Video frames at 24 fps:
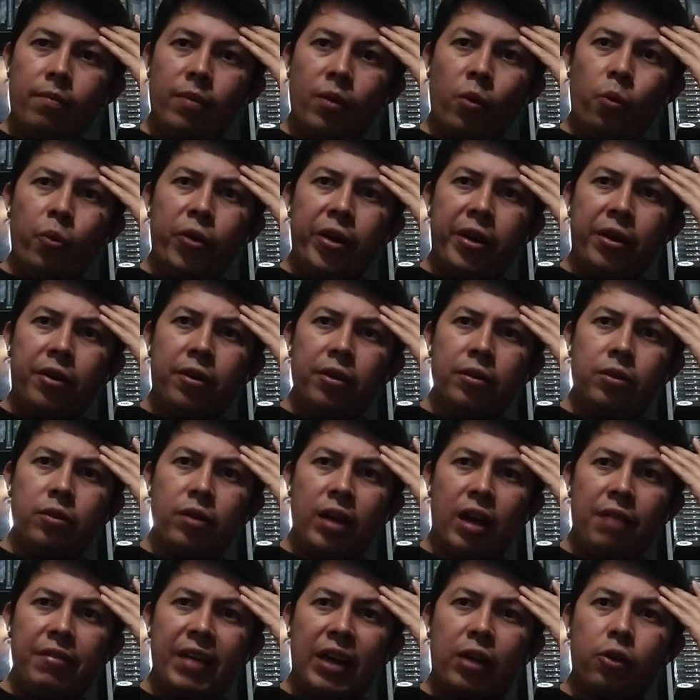we are going to
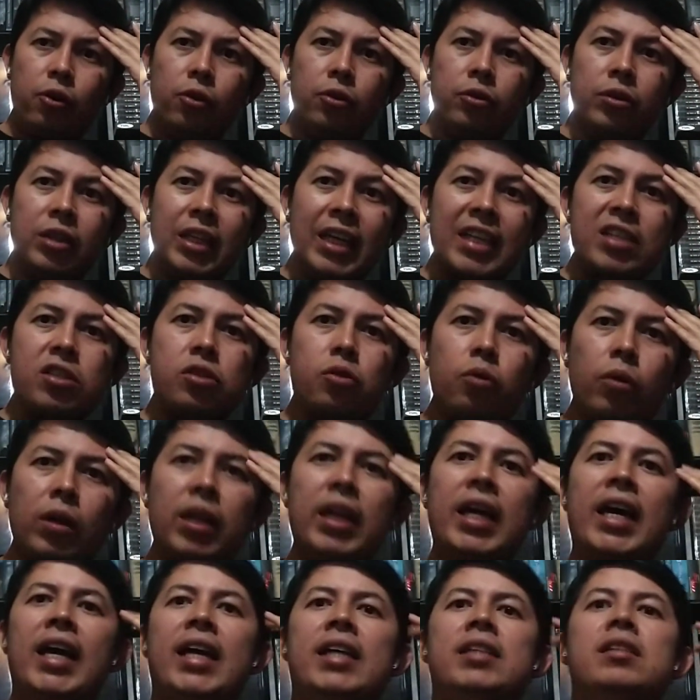have a
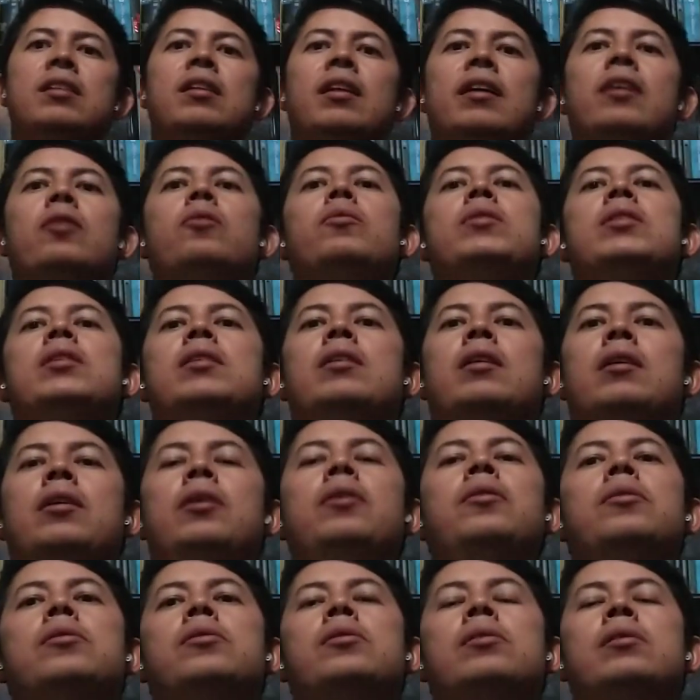contextualized linguistic
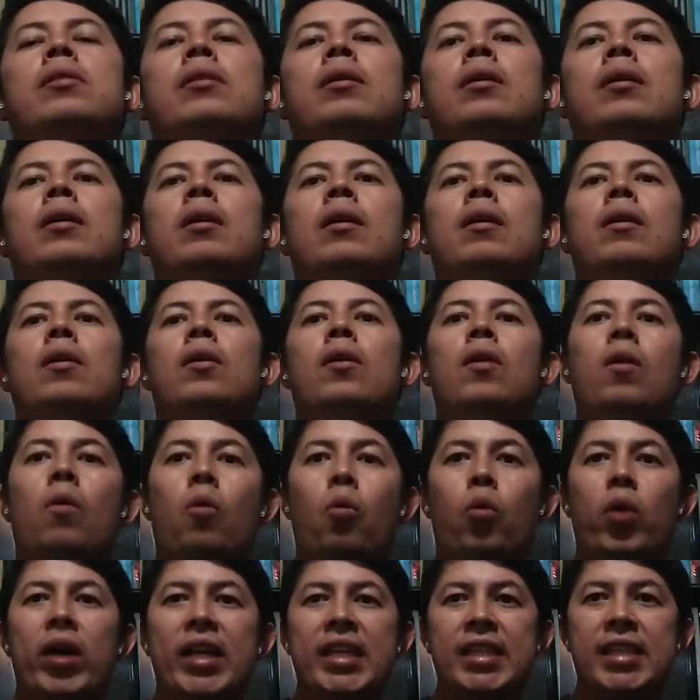use.
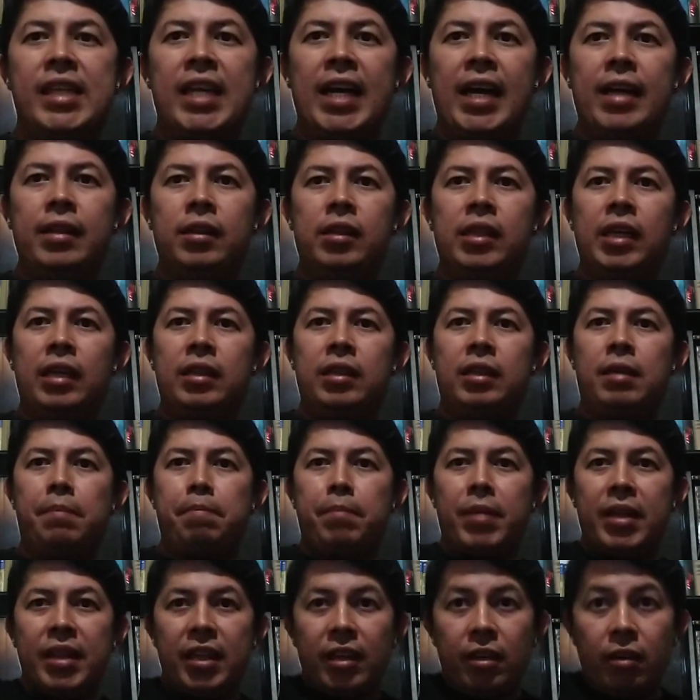What is that? That
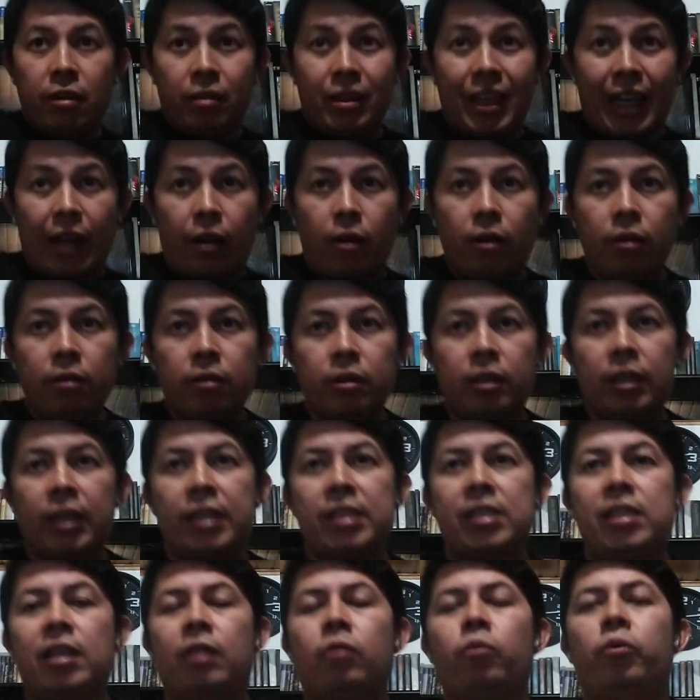depending on the
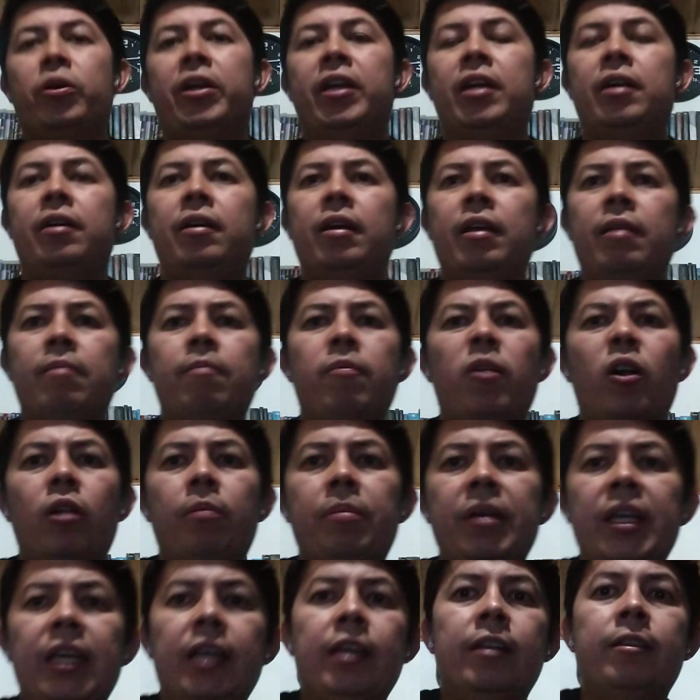context that we are involved
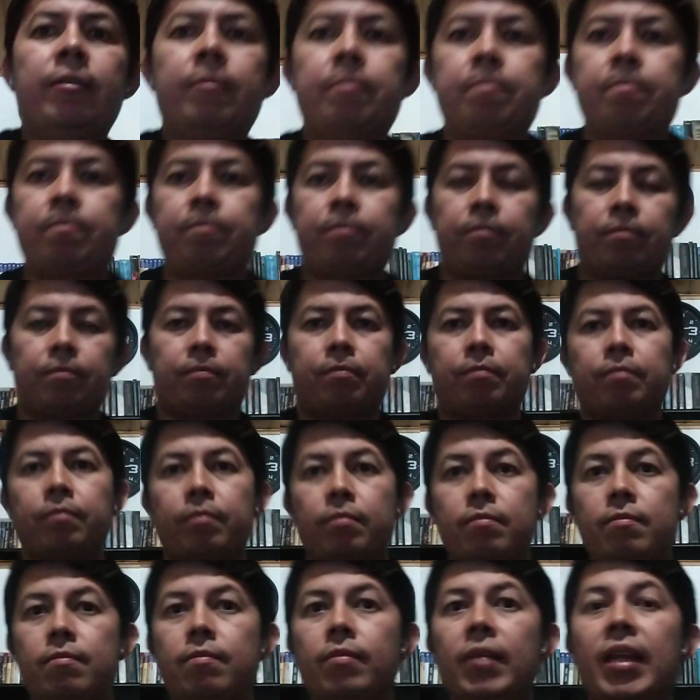in,
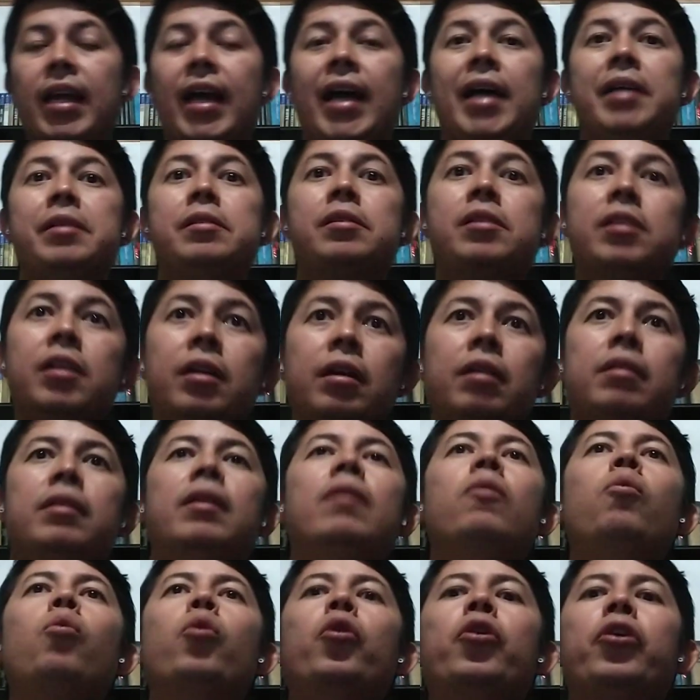a
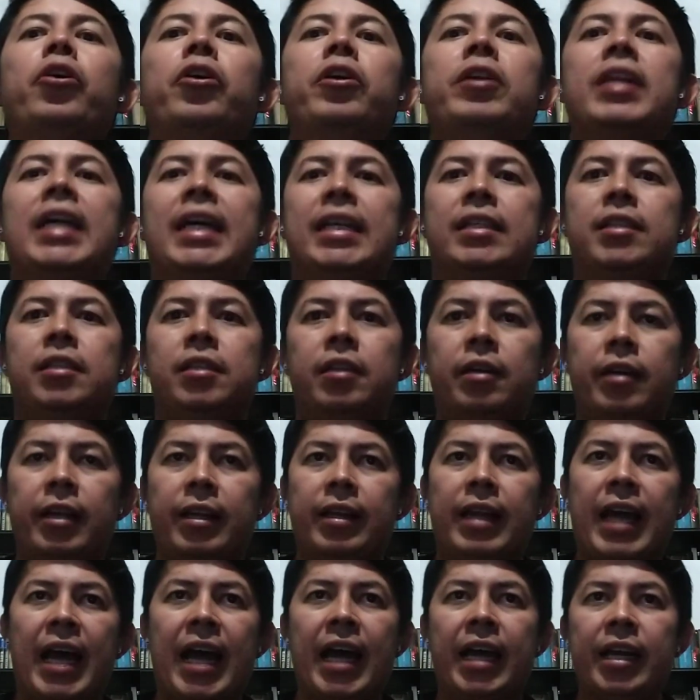certain word, a
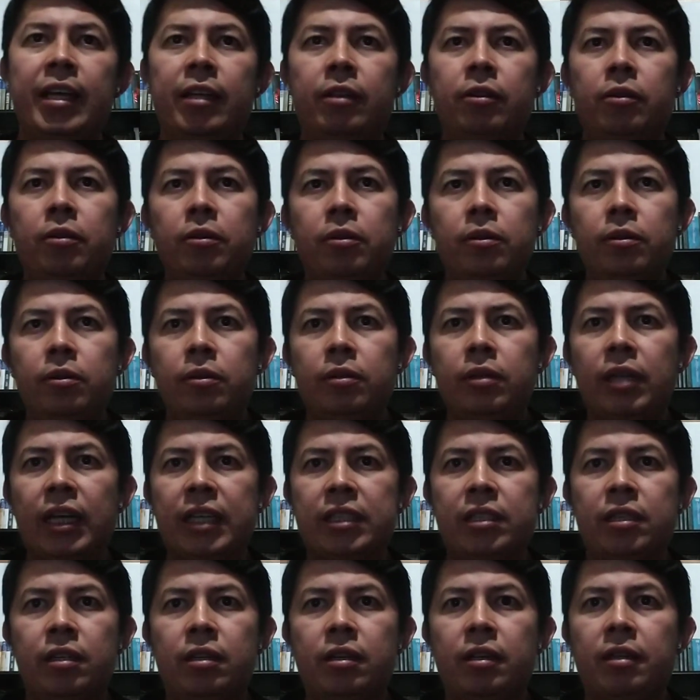certain attitude, a
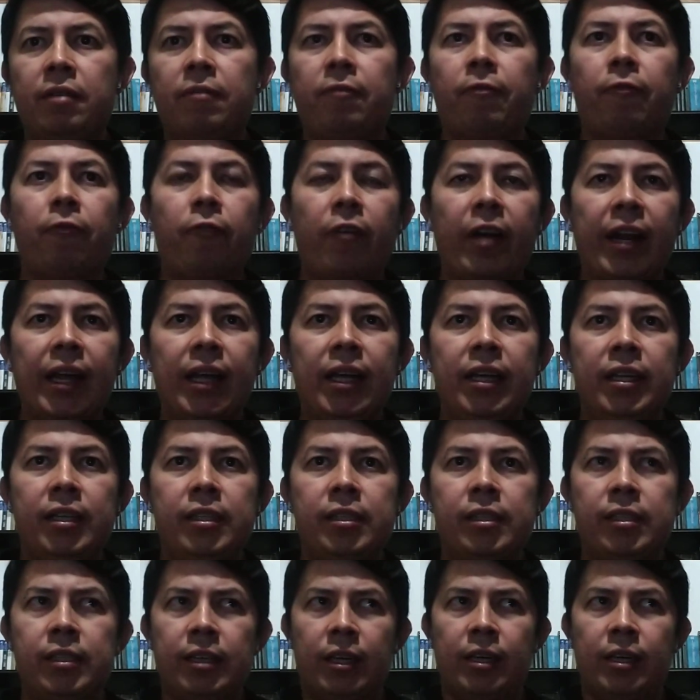certain phrase,